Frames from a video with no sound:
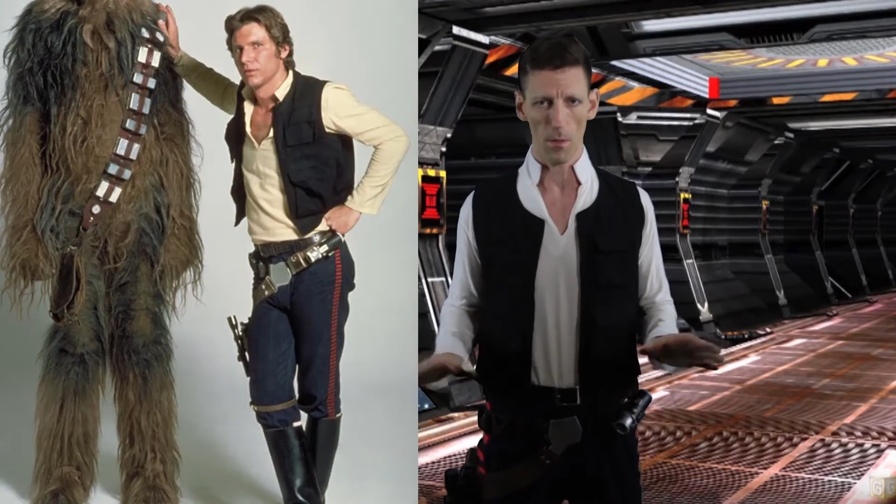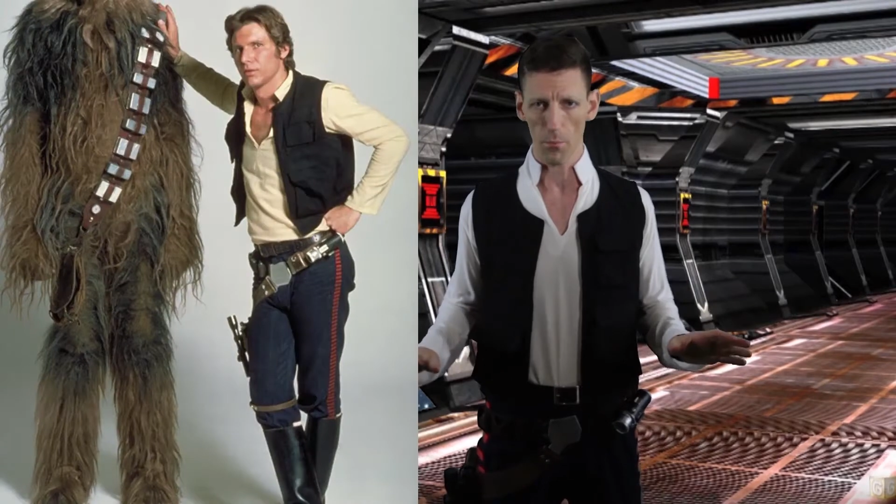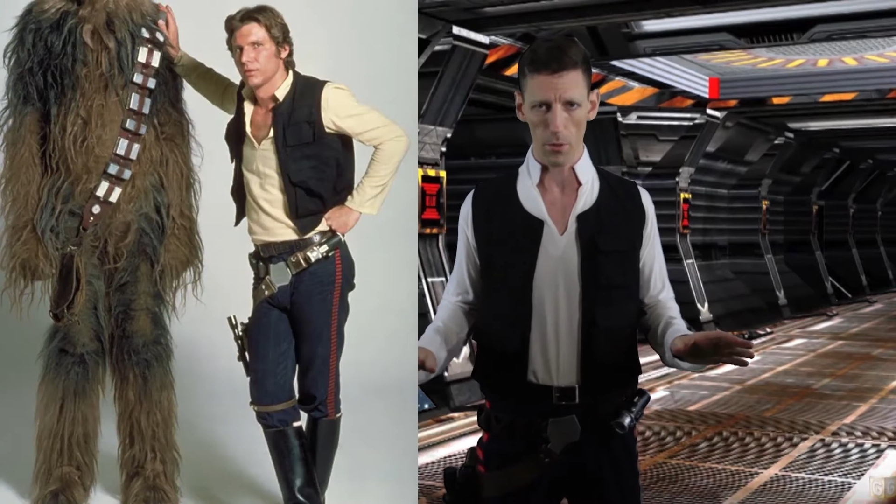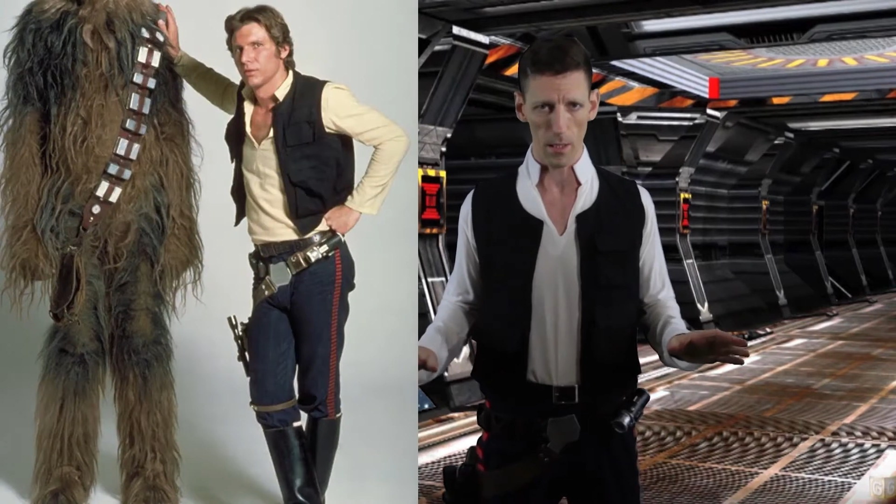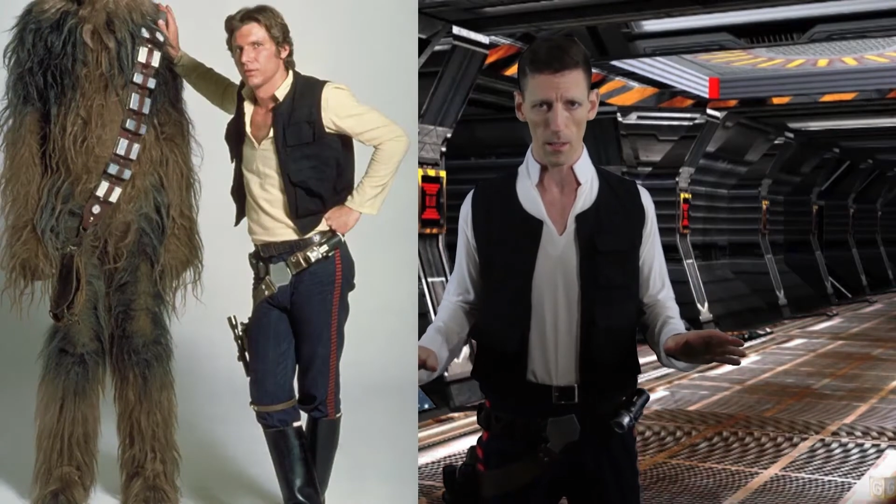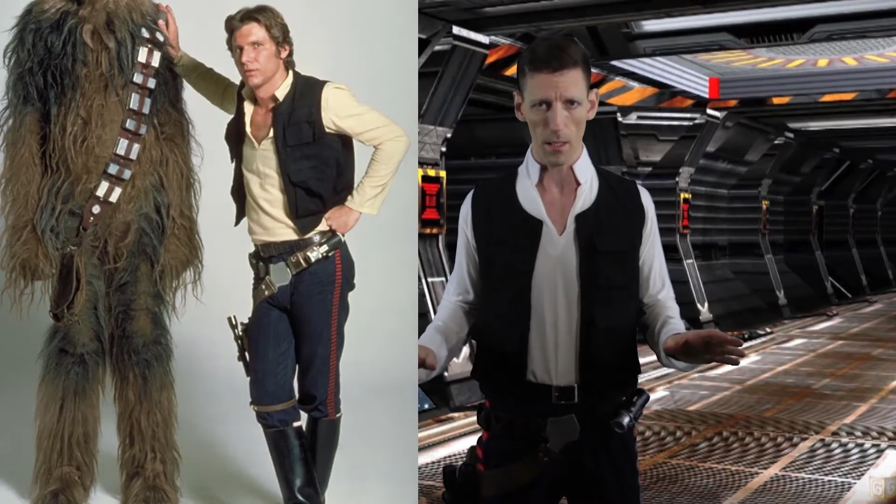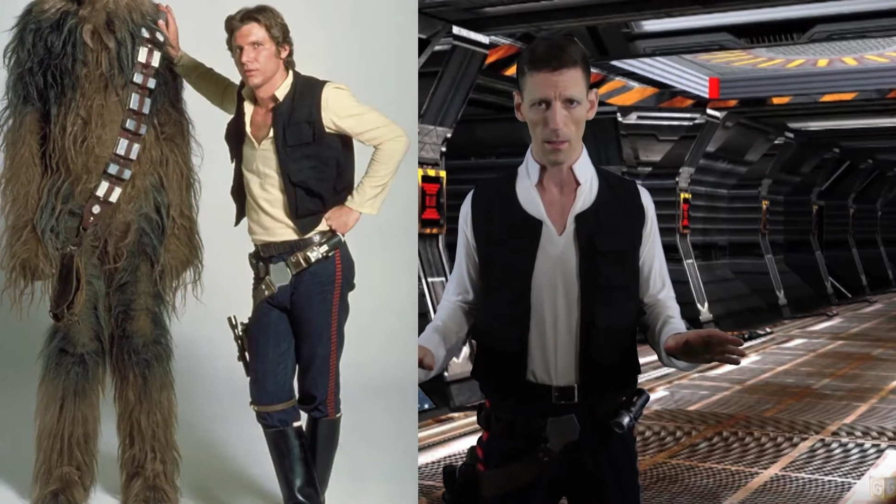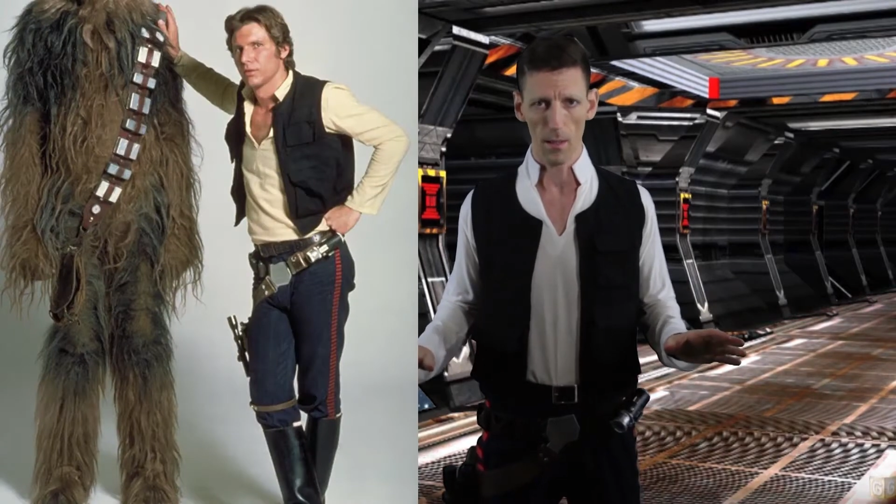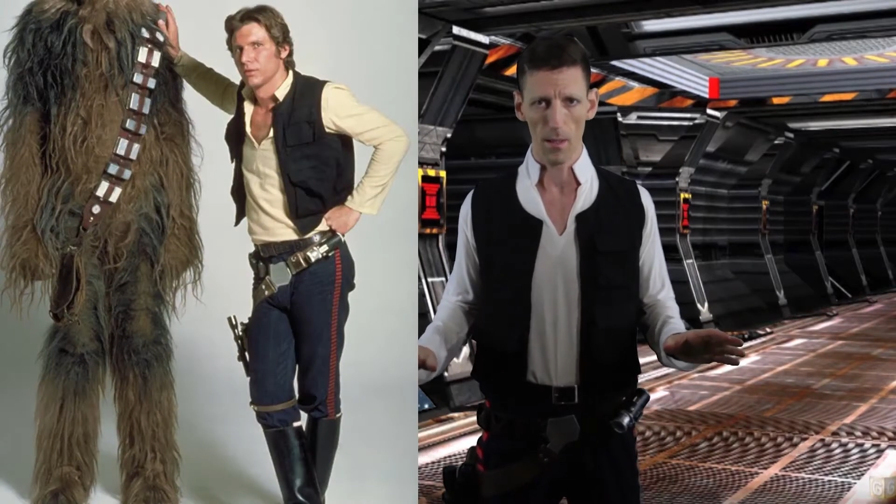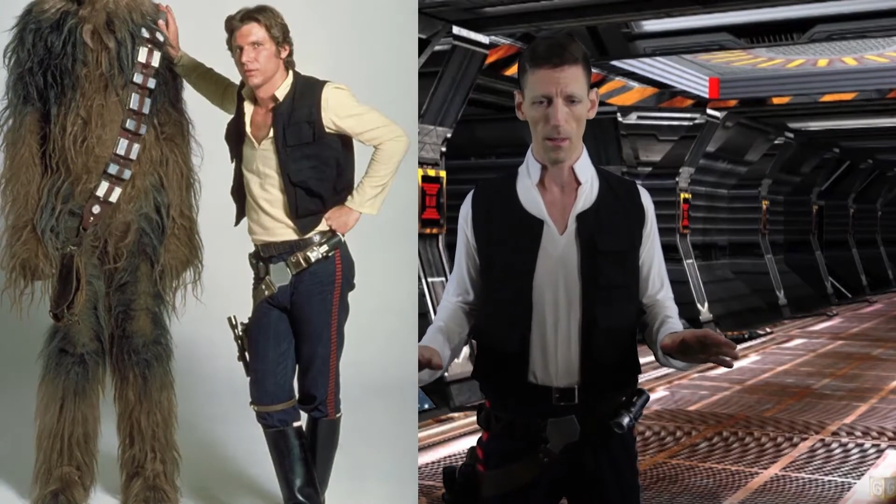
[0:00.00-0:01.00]
completely.
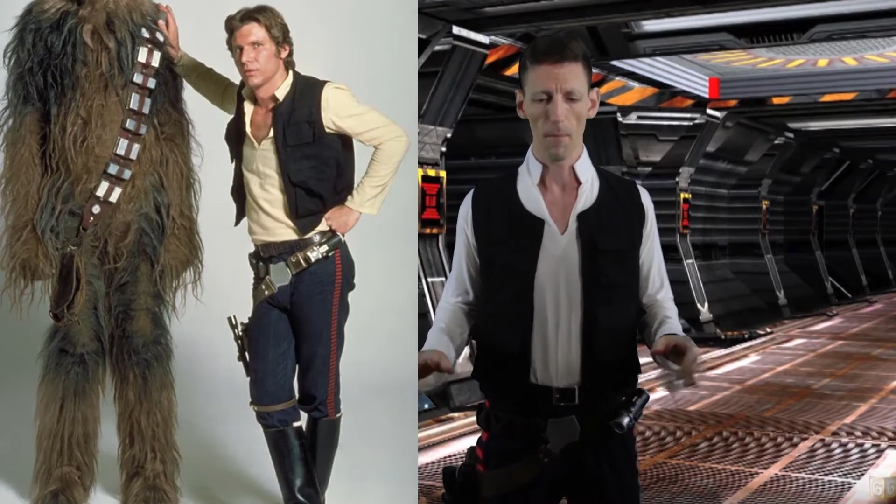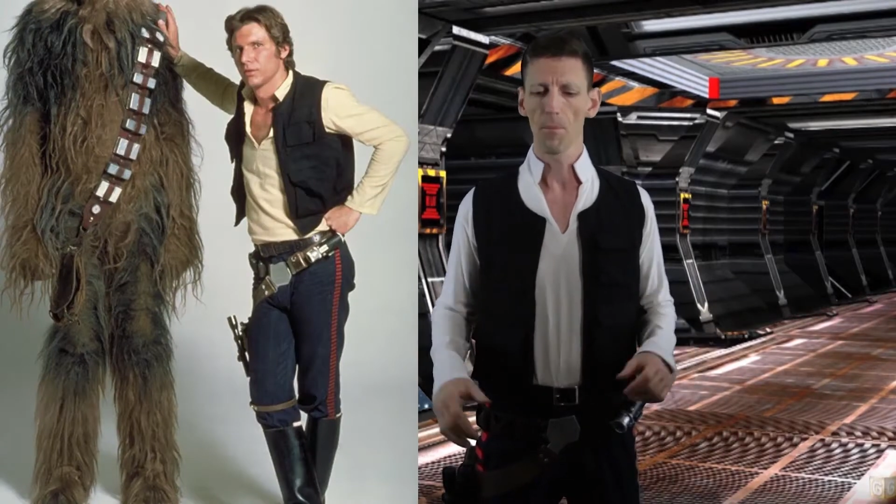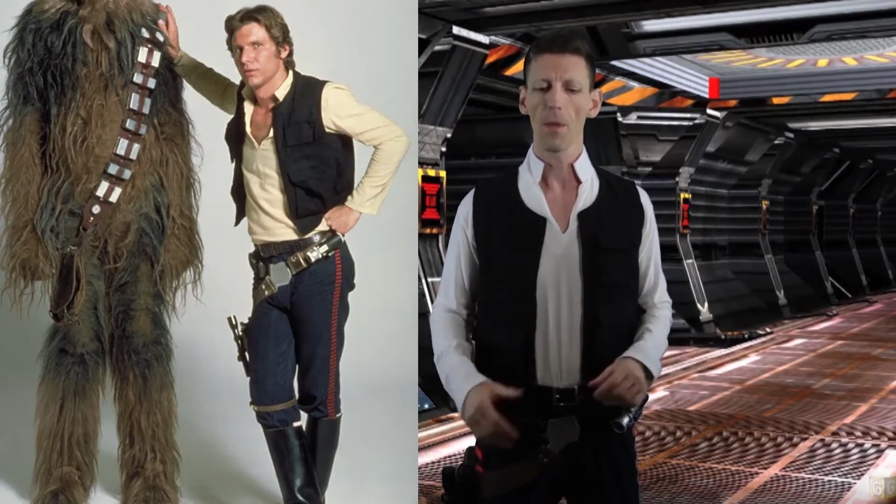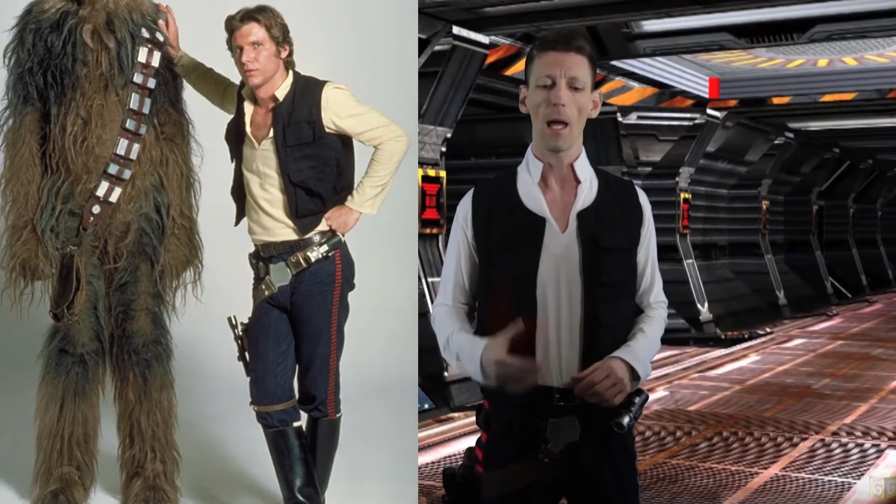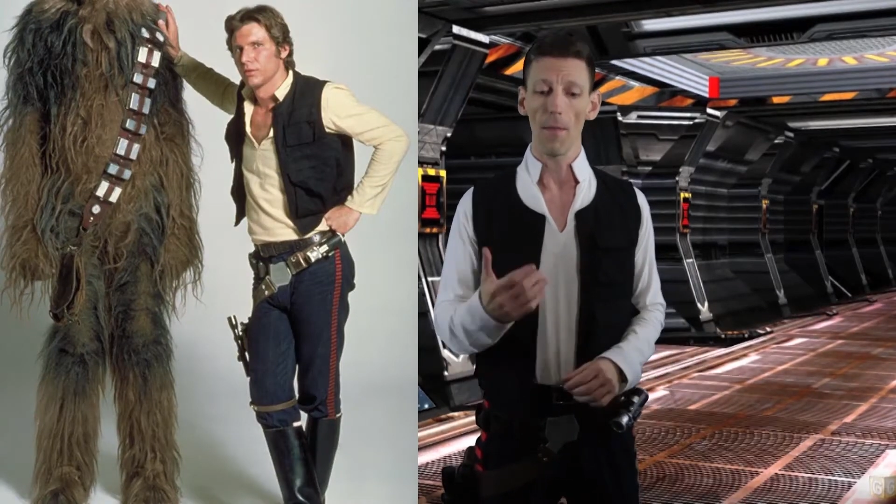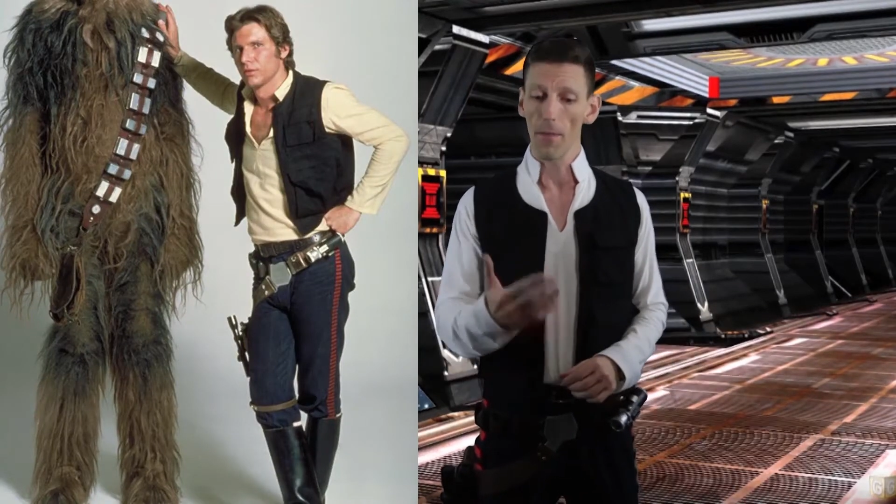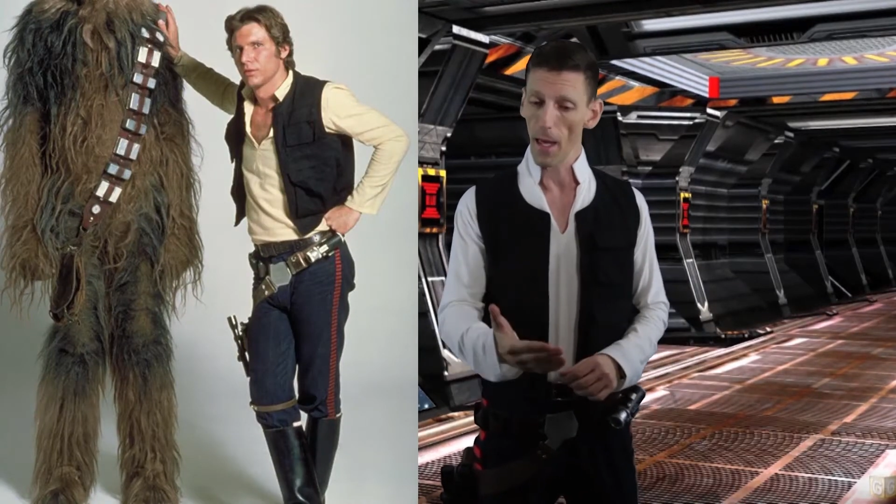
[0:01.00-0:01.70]
And